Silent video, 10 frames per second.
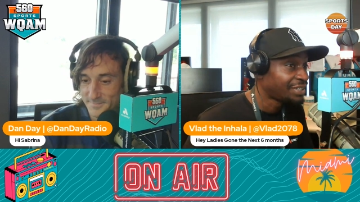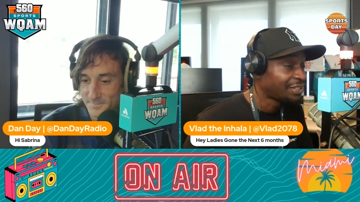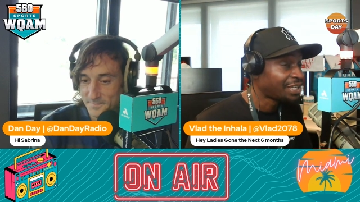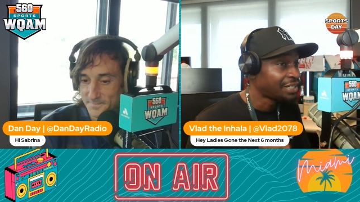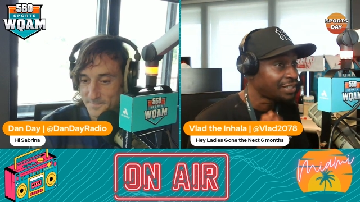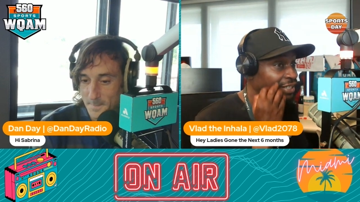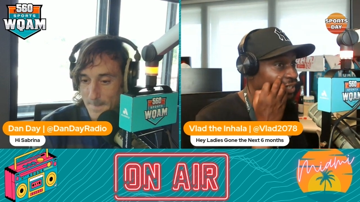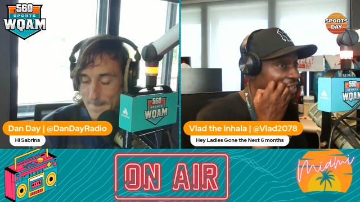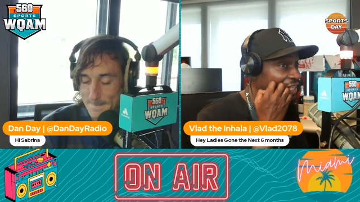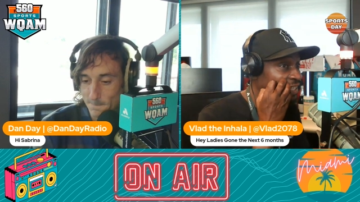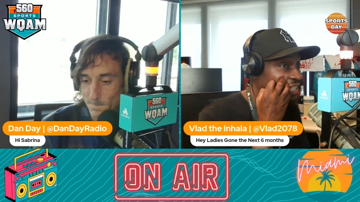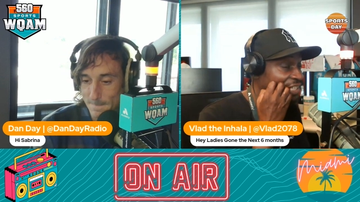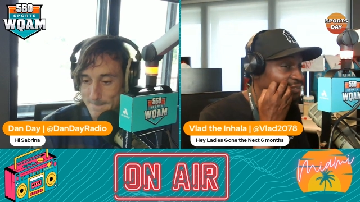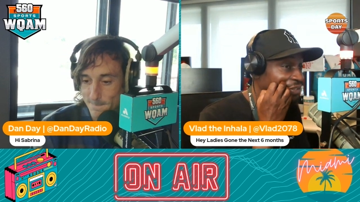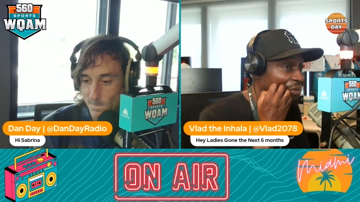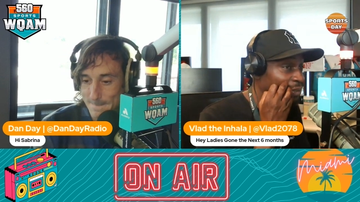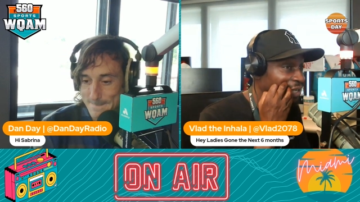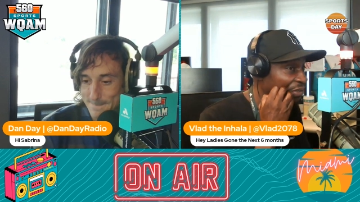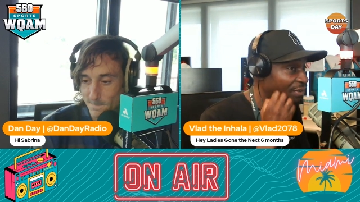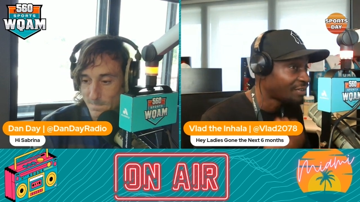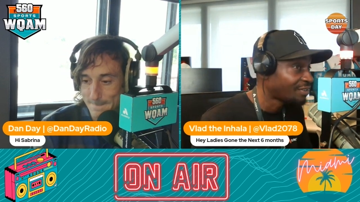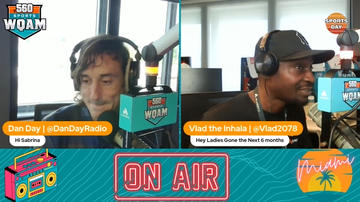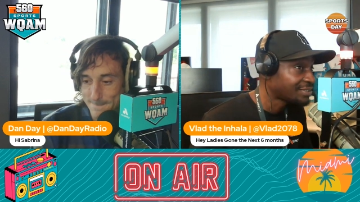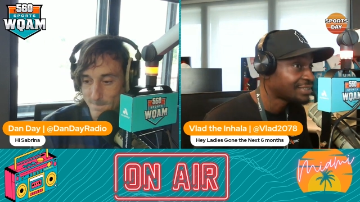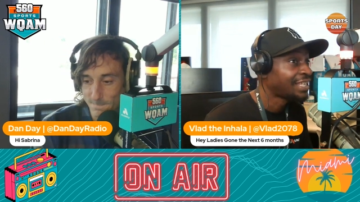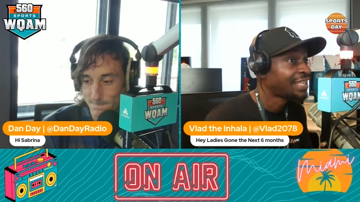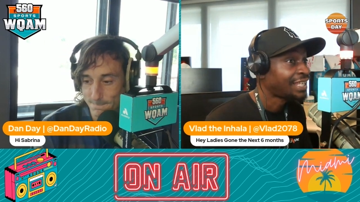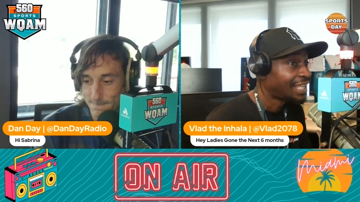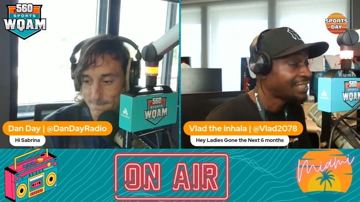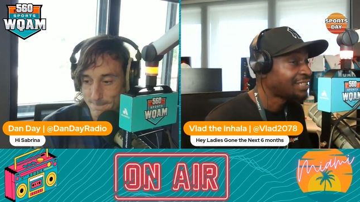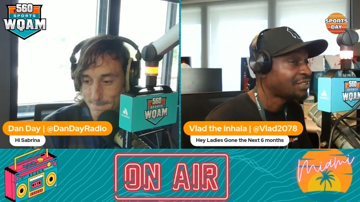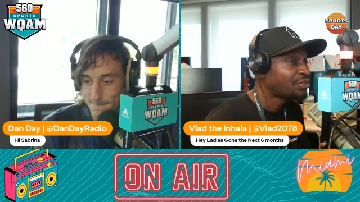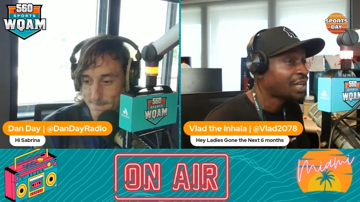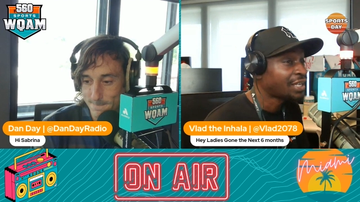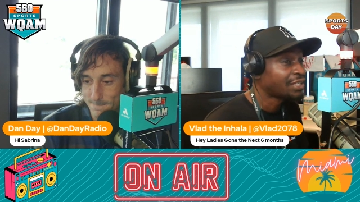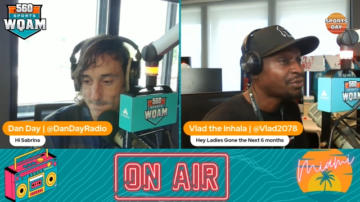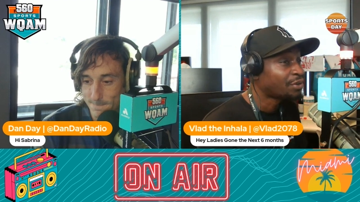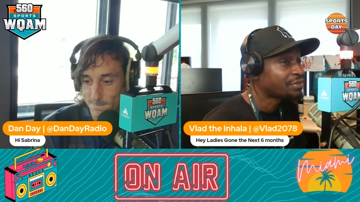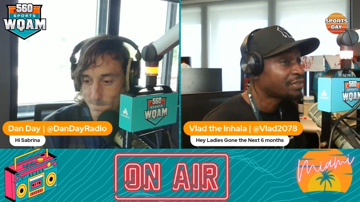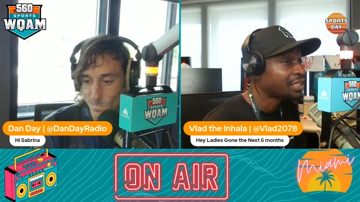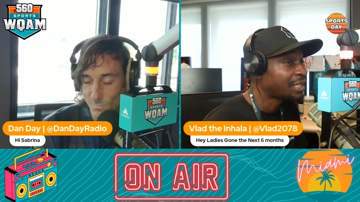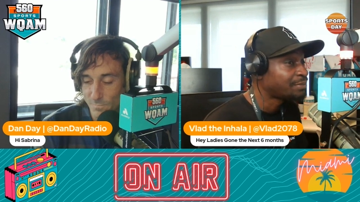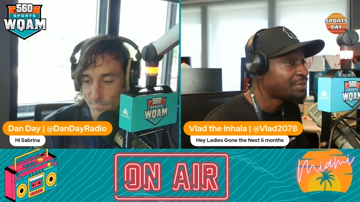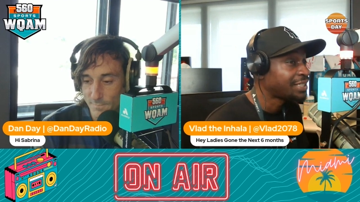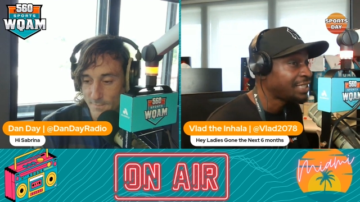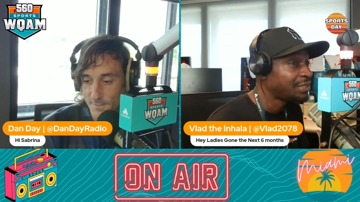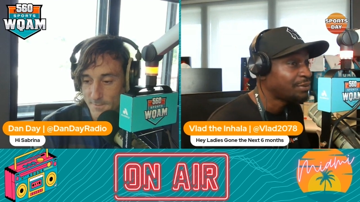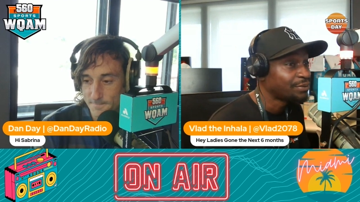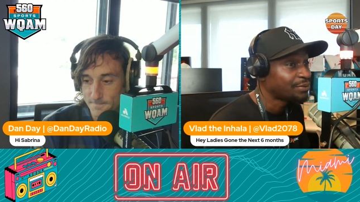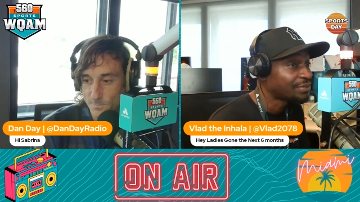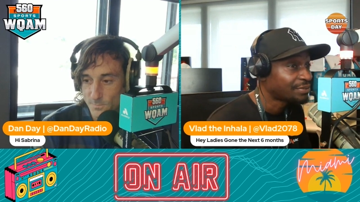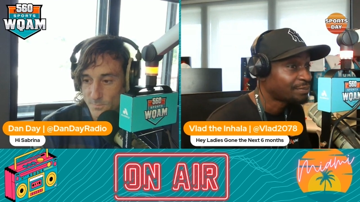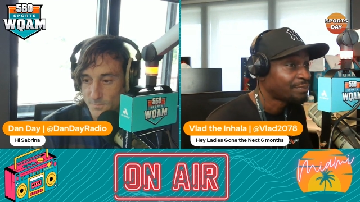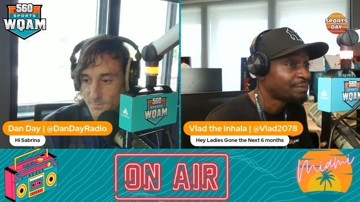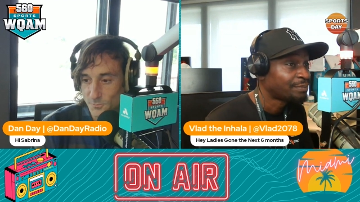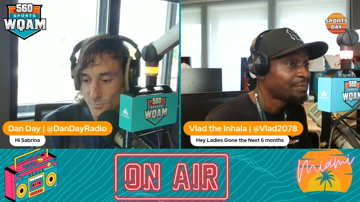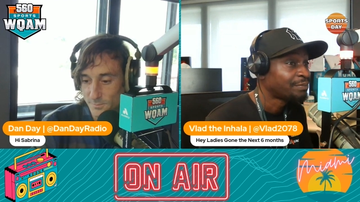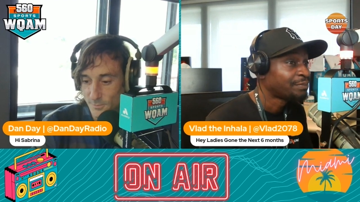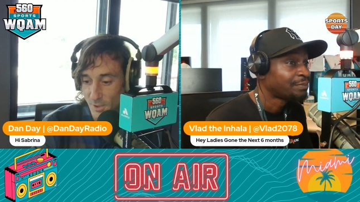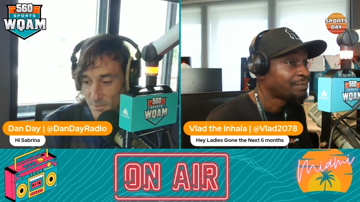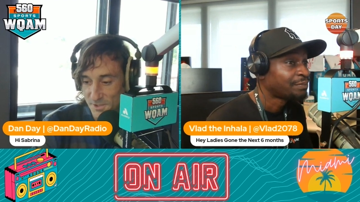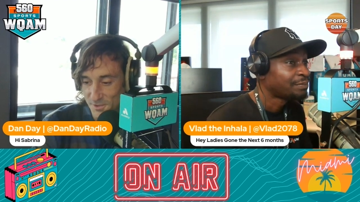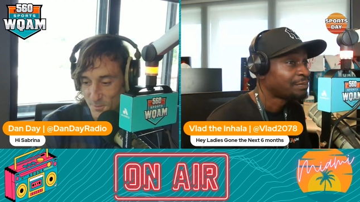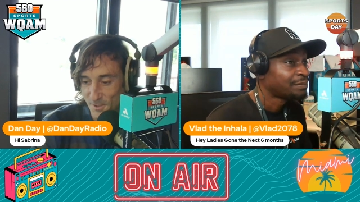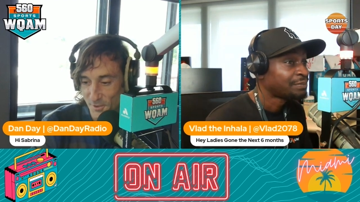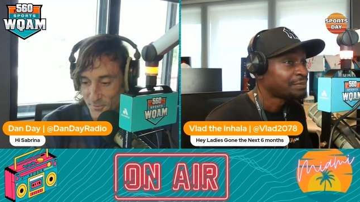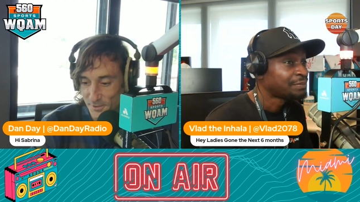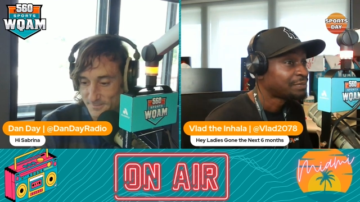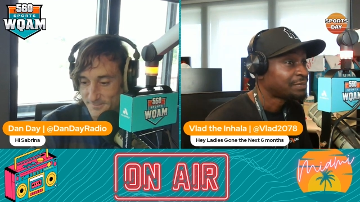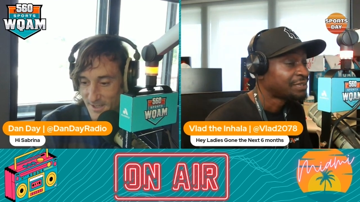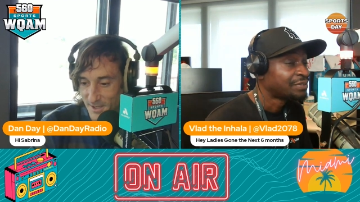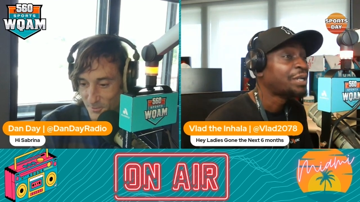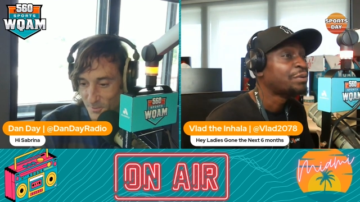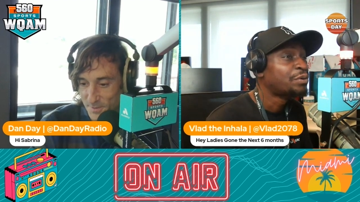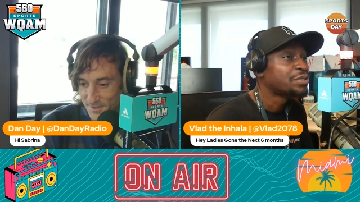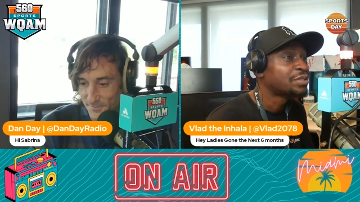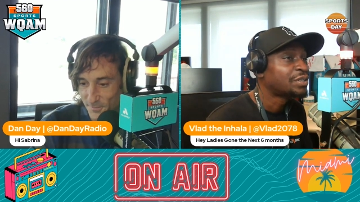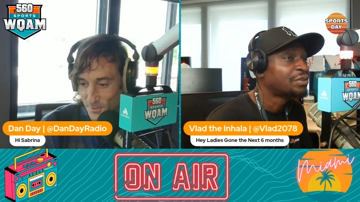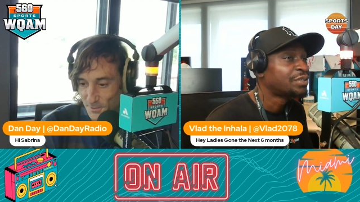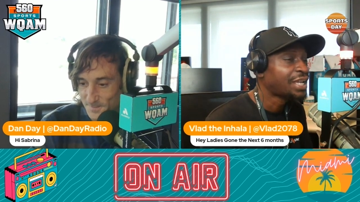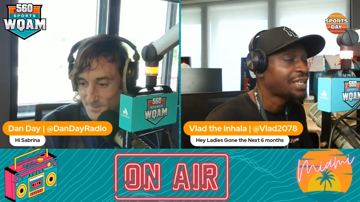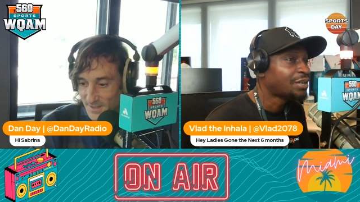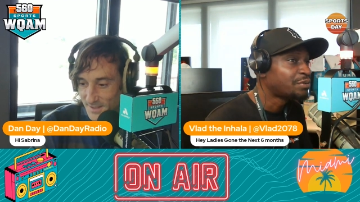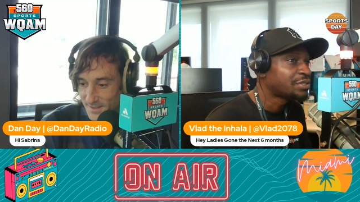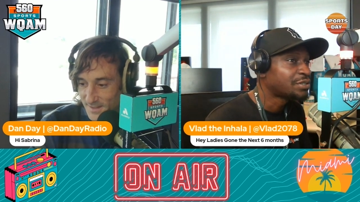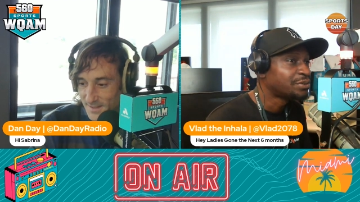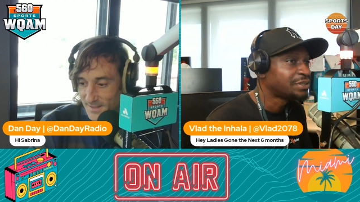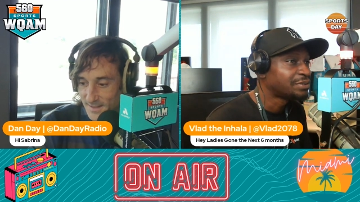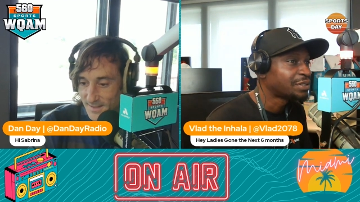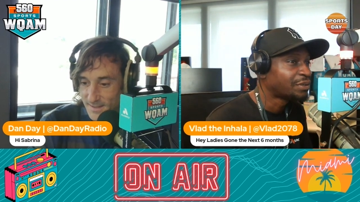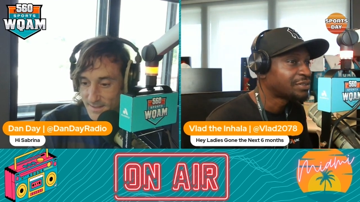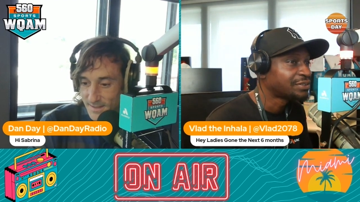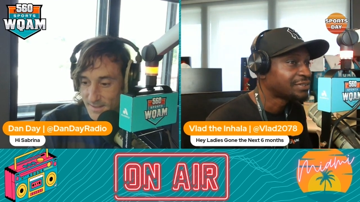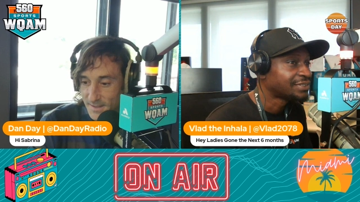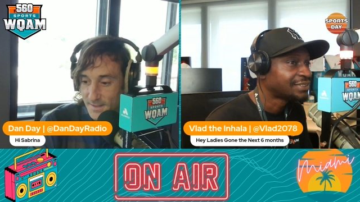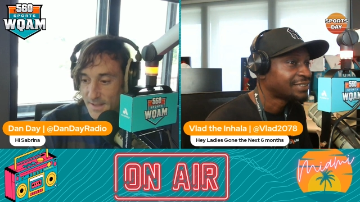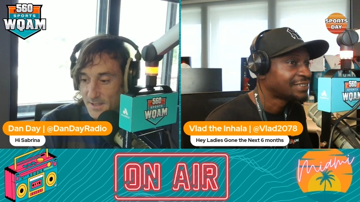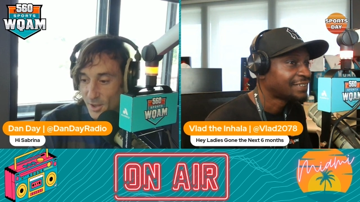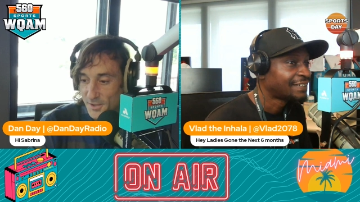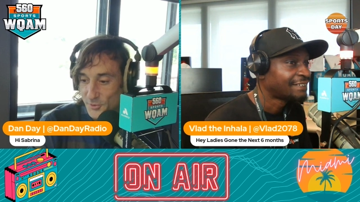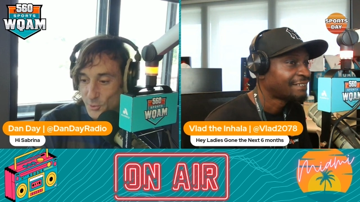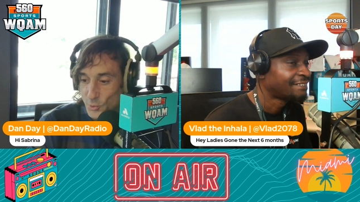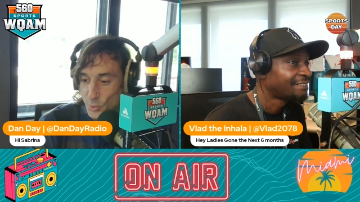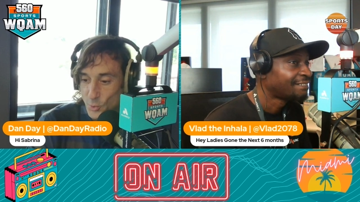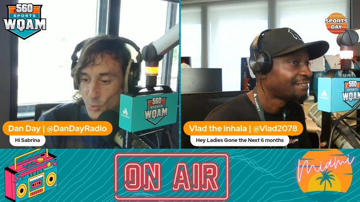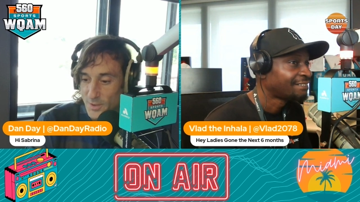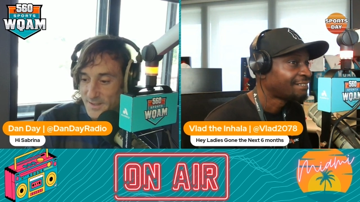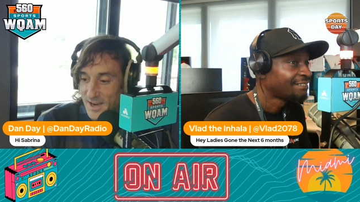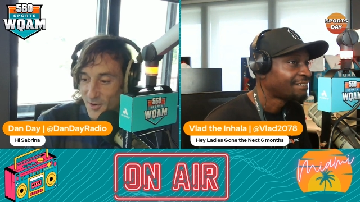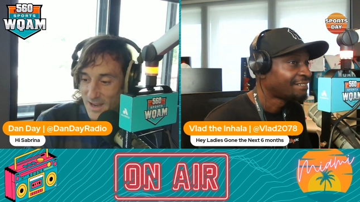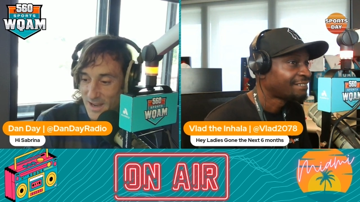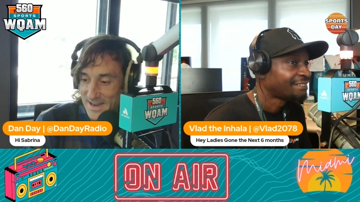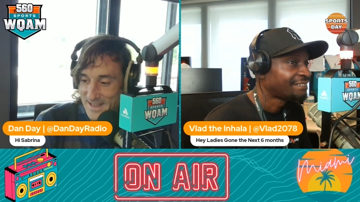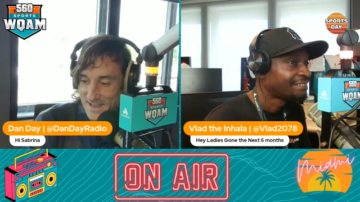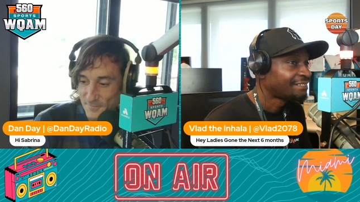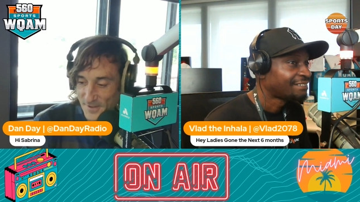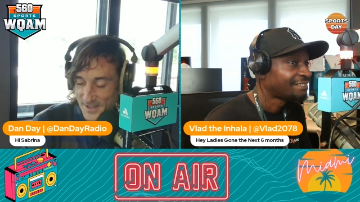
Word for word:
Speaker 1: in in uh, in any of their wild card losses. I think the Giants lost a game to the Eagles.
Speaker 2: Well, we just went over it. I'll Wait, repeat was, it for you. Yeah,
Speaker 1: yeah. Who was the two teams they lost to?
Speaker 2: They lost to Carolina and